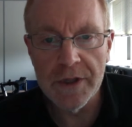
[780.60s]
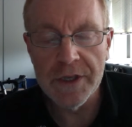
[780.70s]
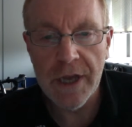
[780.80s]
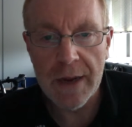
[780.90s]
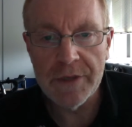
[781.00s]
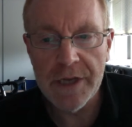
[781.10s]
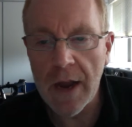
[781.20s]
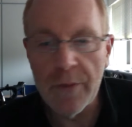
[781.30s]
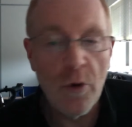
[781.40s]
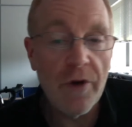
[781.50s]
at the same
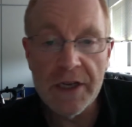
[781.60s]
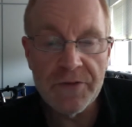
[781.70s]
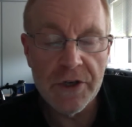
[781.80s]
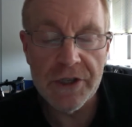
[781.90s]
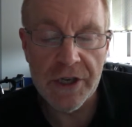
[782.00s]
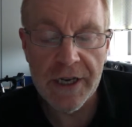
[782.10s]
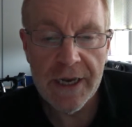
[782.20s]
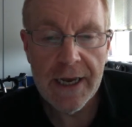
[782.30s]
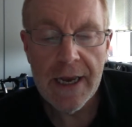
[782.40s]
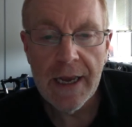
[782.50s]
time, or vice versa?
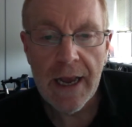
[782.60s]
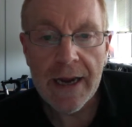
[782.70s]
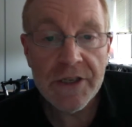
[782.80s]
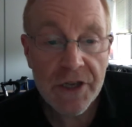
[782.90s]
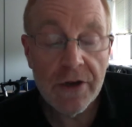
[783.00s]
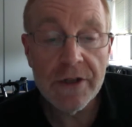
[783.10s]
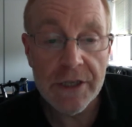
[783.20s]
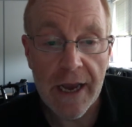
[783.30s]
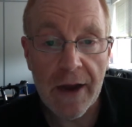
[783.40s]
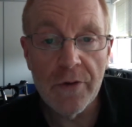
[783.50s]
And it turns
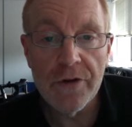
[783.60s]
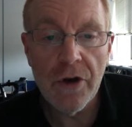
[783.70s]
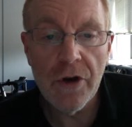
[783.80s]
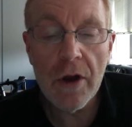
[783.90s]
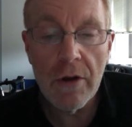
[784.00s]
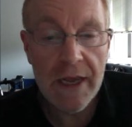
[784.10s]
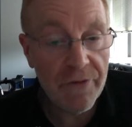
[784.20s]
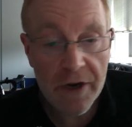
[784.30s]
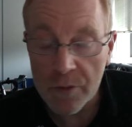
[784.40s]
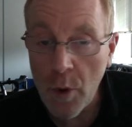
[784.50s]
out, not a,
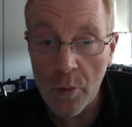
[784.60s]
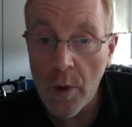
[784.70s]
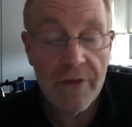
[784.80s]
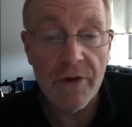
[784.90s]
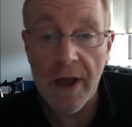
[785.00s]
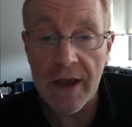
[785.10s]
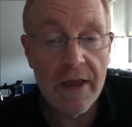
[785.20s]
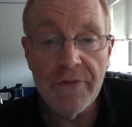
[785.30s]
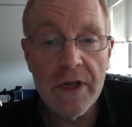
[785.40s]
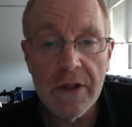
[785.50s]
even at one wavelength,
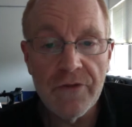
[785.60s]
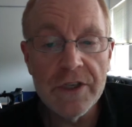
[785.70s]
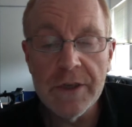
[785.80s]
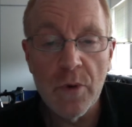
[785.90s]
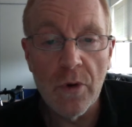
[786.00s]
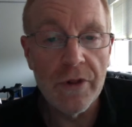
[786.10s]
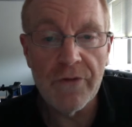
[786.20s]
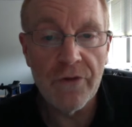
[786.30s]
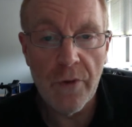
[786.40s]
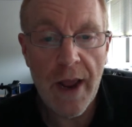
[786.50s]
even in the visible or the
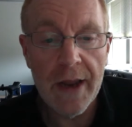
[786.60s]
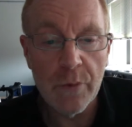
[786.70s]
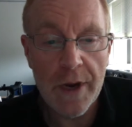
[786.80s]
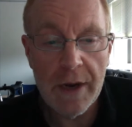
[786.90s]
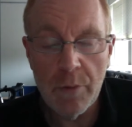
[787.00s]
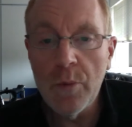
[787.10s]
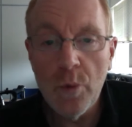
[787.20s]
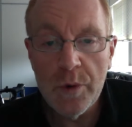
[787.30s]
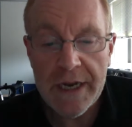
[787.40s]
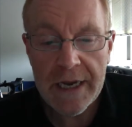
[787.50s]
infrared, we, we,
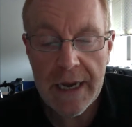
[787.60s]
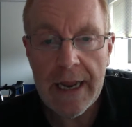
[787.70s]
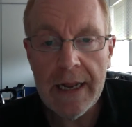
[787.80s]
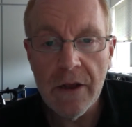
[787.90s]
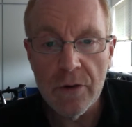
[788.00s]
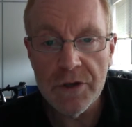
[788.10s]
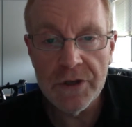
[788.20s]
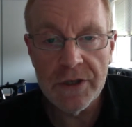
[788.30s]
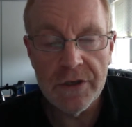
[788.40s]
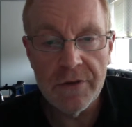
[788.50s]
we need
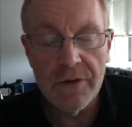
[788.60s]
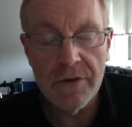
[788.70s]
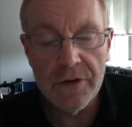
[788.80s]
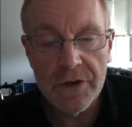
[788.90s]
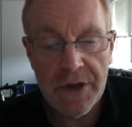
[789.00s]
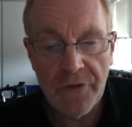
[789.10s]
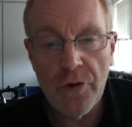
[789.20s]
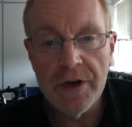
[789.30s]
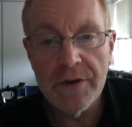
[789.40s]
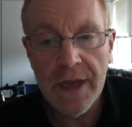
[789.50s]
those
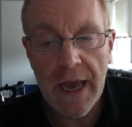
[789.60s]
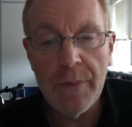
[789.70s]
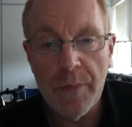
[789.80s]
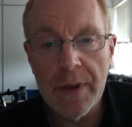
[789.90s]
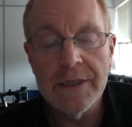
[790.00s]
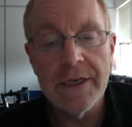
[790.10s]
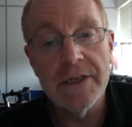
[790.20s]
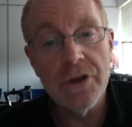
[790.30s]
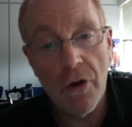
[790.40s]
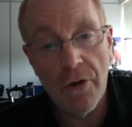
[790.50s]
different
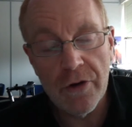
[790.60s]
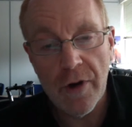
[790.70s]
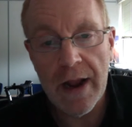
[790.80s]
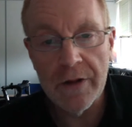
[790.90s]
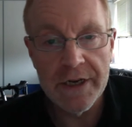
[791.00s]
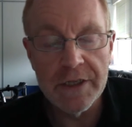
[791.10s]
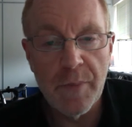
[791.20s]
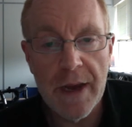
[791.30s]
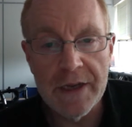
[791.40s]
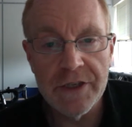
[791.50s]
capabilities on the ground and in
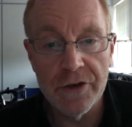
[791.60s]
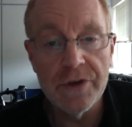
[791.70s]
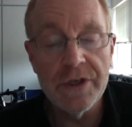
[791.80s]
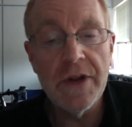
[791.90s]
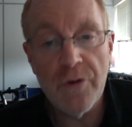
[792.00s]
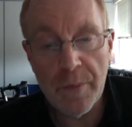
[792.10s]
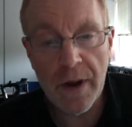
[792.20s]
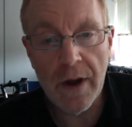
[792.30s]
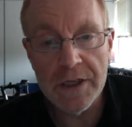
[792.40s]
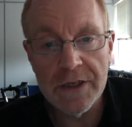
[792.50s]
space to do different
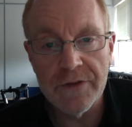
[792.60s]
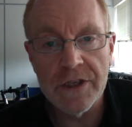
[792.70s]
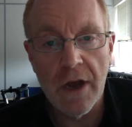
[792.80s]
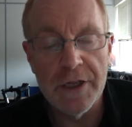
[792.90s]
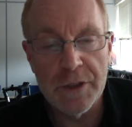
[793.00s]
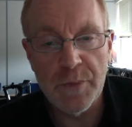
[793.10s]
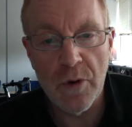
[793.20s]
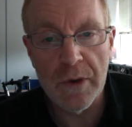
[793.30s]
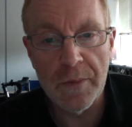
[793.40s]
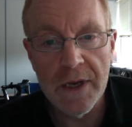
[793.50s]
parts of the science
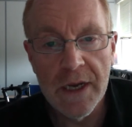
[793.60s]
problem.